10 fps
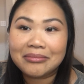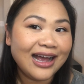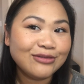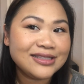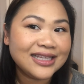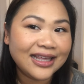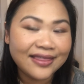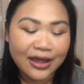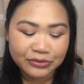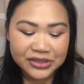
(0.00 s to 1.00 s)
I was thinking
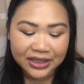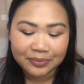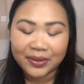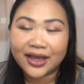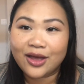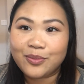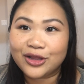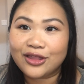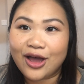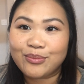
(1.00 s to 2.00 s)
that was gonna pick up a
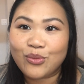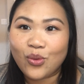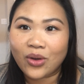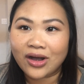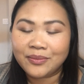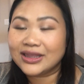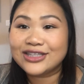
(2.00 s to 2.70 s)
lot more.